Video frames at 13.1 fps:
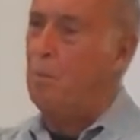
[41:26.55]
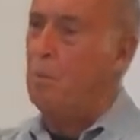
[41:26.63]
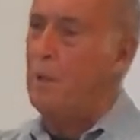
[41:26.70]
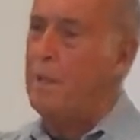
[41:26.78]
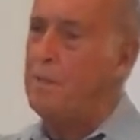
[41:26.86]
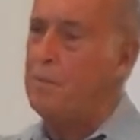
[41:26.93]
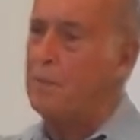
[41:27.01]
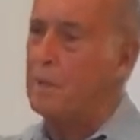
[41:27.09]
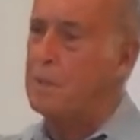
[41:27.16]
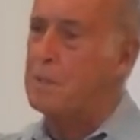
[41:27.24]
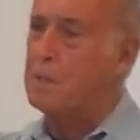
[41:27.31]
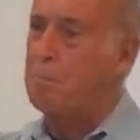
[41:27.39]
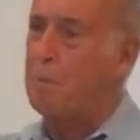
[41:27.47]
wonderful
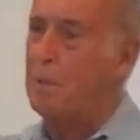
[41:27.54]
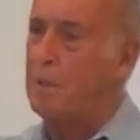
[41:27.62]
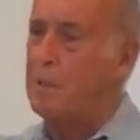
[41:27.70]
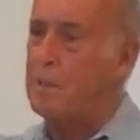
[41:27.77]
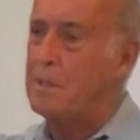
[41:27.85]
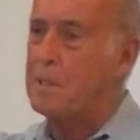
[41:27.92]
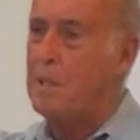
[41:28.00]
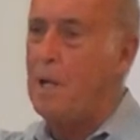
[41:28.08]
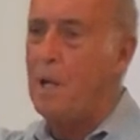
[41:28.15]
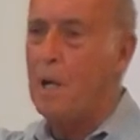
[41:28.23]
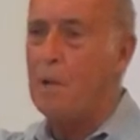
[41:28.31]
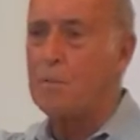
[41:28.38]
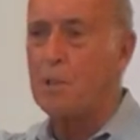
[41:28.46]
experience
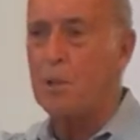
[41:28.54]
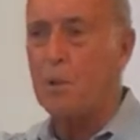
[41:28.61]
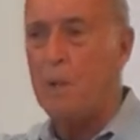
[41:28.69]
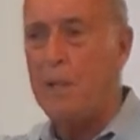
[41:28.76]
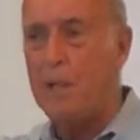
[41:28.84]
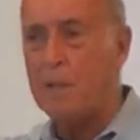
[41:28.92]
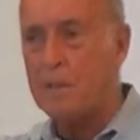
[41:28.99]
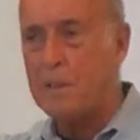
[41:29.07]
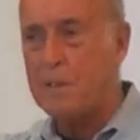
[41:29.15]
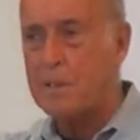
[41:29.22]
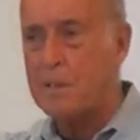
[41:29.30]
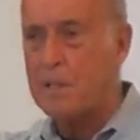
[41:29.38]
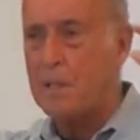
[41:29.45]
of
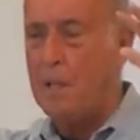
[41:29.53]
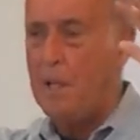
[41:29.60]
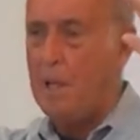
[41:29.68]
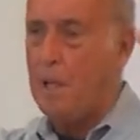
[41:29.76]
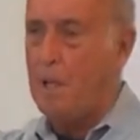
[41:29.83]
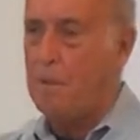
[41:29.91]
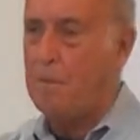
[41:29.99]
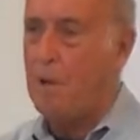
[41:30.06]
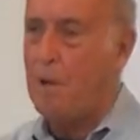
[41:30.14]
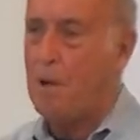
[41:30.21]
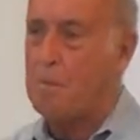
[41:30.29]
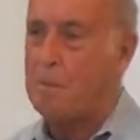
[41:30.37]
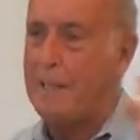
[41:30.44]
coherence, of
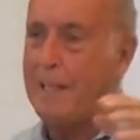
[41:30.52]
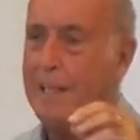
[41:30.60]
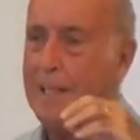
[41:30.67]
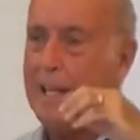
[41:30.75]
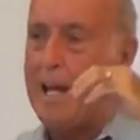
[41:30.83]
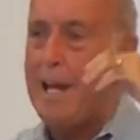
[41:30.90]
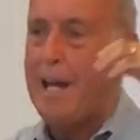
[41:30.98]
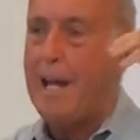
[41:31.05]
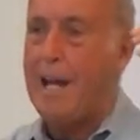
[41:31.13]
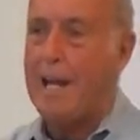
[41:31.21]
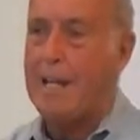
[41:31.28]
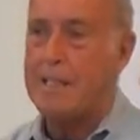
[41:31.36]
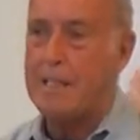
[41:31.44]
harmony,
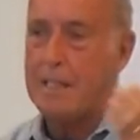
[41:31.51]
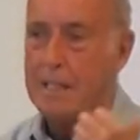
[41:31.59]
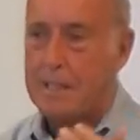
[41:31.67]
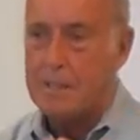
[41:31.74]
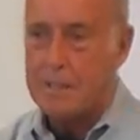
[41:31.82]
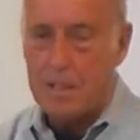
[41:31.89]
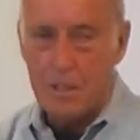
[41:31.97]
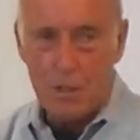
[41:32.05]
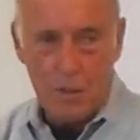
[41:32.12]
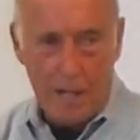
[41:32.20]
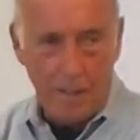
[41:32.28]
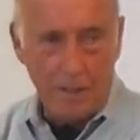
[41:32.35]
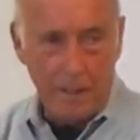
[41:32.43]
and
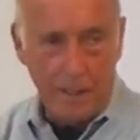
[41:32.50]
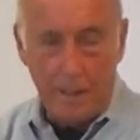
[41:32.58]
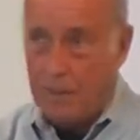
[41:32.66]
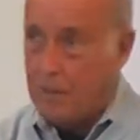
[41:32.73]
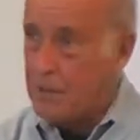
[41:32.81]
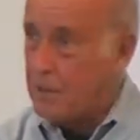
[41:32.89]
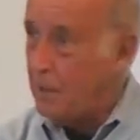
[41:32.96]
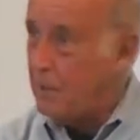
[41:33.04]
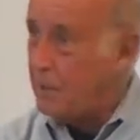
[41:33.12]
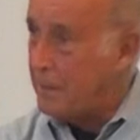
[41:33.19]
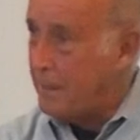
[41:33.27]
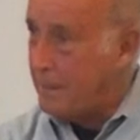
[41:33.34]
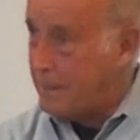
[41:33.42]
centrality. So
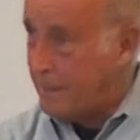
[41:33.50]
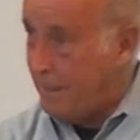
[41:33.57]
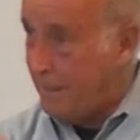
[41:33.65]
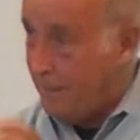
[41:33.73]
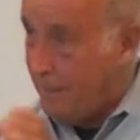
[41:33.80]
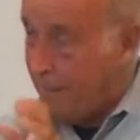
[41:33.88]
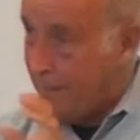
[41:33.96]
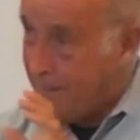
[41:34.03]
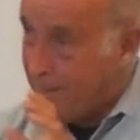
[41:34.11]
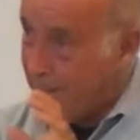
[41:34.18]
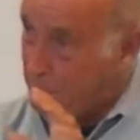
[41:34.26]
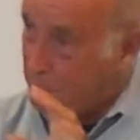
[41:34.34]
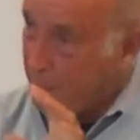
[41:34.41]
it does,
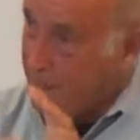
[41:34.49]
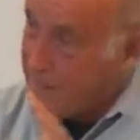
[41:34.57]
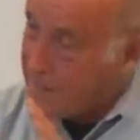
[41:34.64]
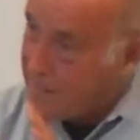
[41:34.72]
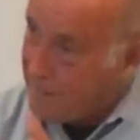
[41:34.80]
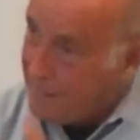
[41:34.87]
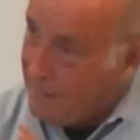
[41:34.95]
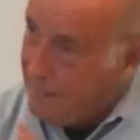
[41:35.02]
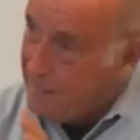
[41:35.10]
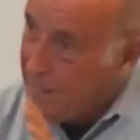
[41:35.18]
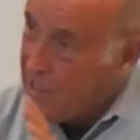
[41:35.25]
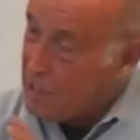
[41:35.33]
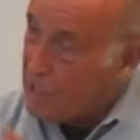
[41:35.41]
it brings the,
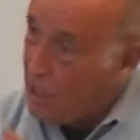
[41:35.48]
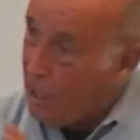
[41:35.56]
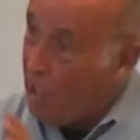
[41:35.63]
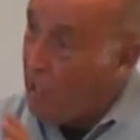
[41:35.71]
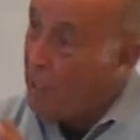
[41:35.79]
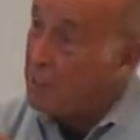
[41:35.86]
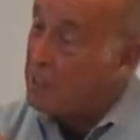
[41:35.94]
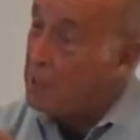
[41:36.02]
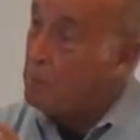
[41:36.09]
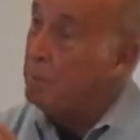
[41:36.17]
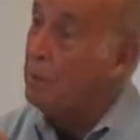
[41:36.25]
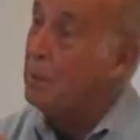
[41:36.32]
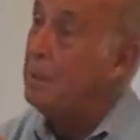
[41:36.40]
these
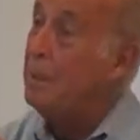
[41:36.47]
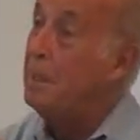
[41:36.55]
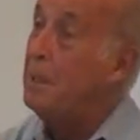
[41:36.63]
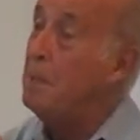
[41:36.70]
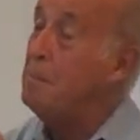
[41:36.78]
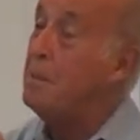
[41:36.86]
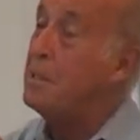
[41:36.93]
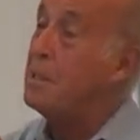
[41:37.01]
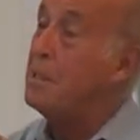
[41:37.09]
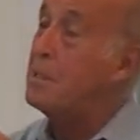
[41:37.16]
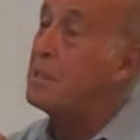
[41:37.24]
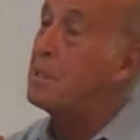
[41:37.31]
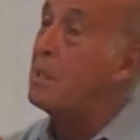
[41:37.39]
archetypal
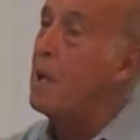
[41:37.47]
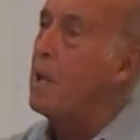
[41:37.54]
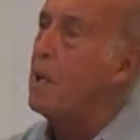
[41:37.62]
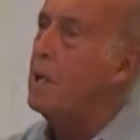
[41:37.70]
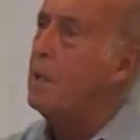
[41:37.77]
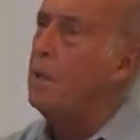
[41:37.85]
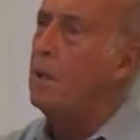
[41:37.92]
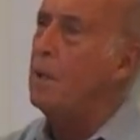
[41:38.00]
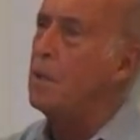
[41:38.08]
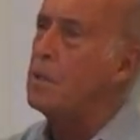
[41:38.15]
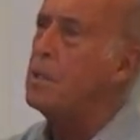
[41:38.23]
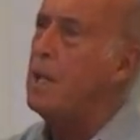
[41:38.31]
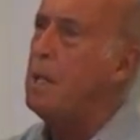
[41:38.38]
images, you know,
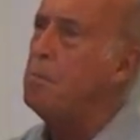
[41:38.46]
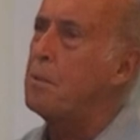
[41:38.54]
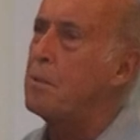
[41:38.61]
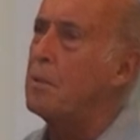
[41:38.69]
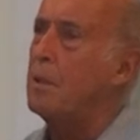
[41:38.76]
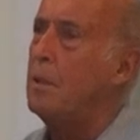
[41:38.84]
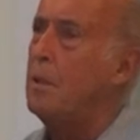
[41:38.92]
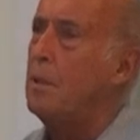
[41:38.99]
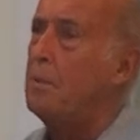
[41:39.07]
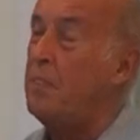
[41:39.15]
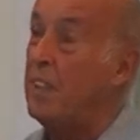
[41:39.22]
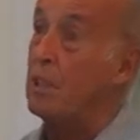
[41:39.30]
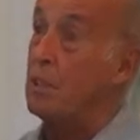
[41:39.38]
shapes,
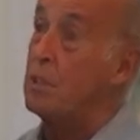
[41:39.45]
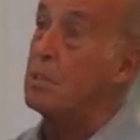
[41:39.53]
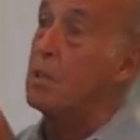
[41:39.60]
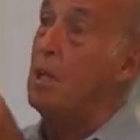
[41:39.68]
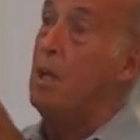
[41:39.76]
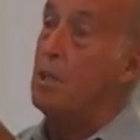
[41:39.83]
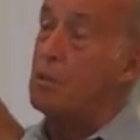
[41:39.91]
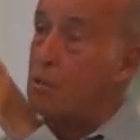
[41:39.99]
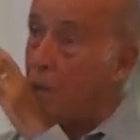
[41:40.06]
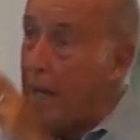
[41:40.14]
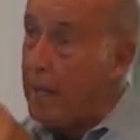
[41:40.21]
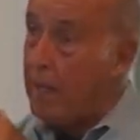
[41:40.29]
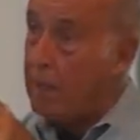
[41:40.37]
figures,
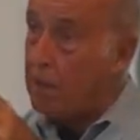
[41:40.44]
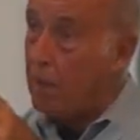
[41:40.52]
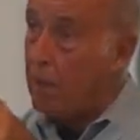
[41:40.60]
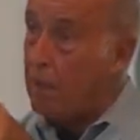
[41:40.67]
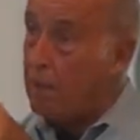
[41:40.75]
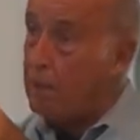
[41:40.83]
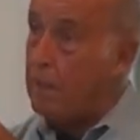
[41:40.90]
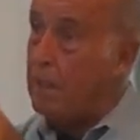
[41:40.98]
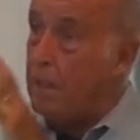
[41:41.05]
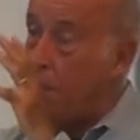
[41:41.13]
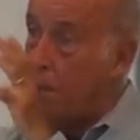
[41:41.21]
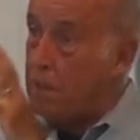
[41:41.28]
triangularity,